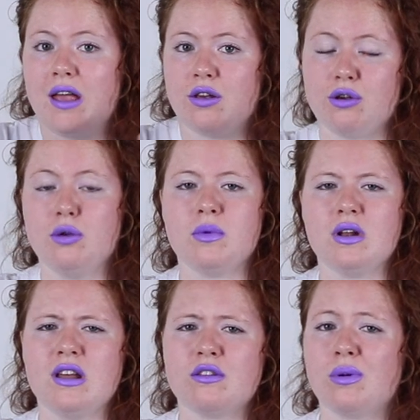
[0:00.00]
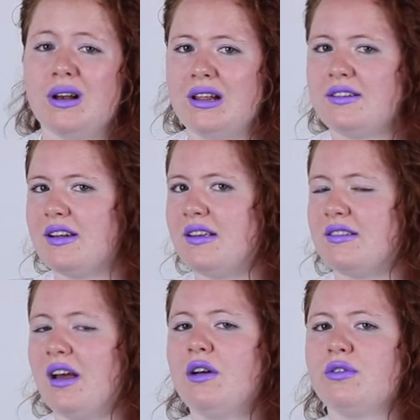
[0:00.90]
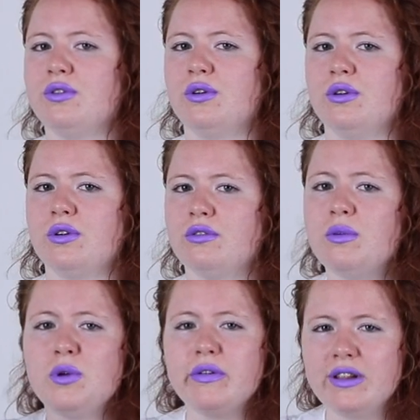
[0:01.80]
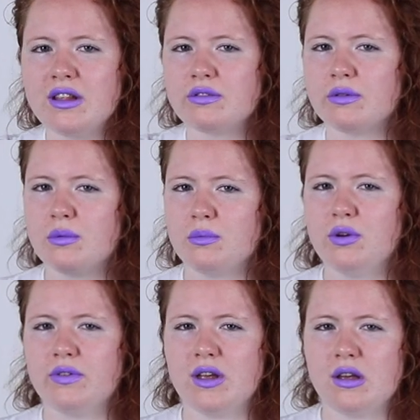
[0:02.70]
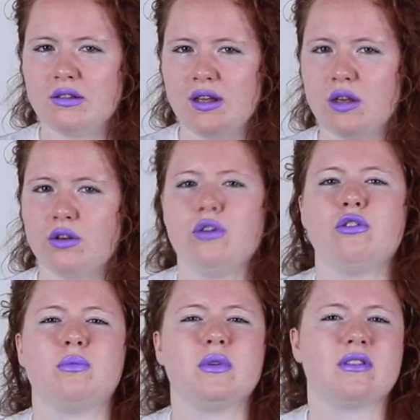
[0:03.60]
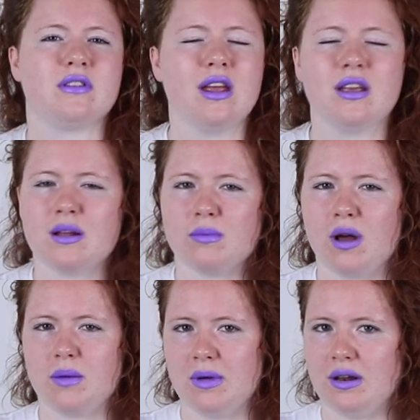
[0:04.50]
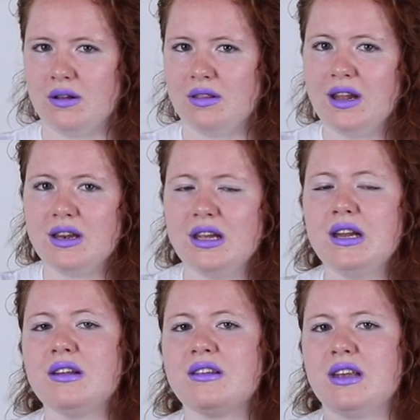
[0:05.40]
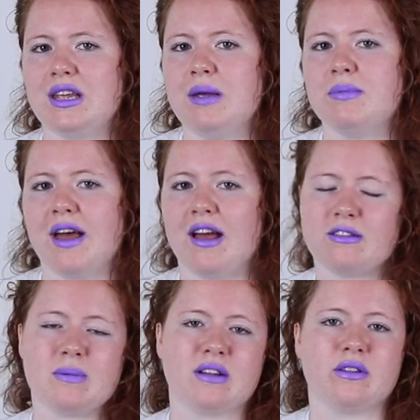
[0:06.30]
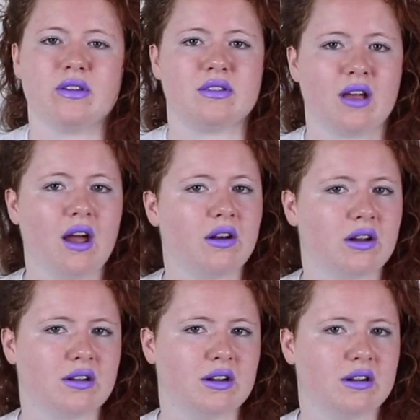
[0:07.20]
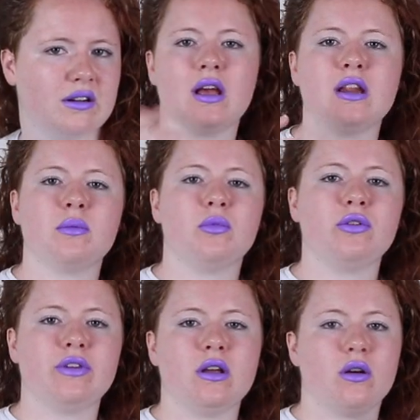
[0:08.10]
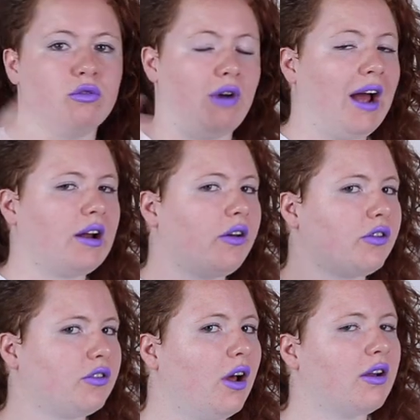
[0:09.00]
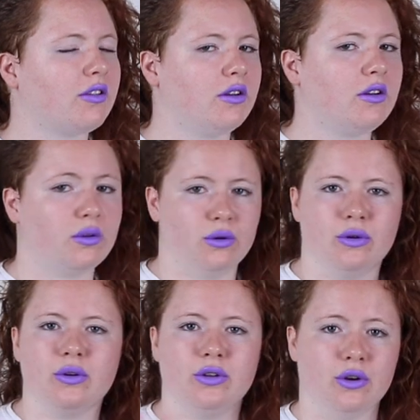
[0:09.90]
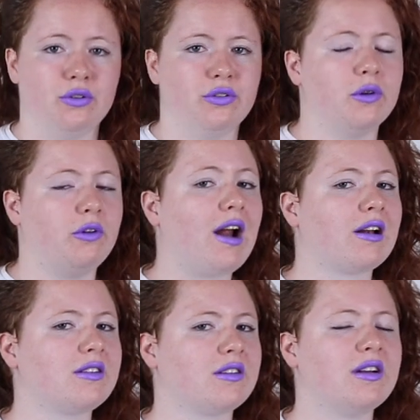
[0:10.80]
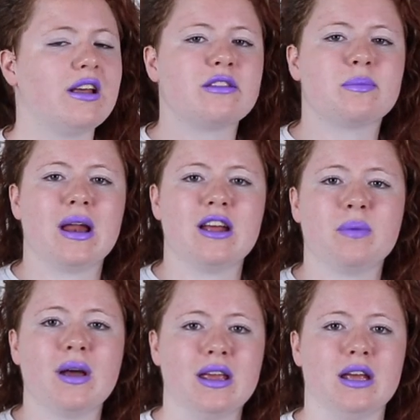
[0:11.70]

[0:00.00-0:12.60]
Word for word: a human is what leads to his downfall. Removing this from the movie is a huge mistake in my opinion. They needed to keep that aspect of his character. In the movie, Ragnar Sturlusson, or Iofur Raknison, is played by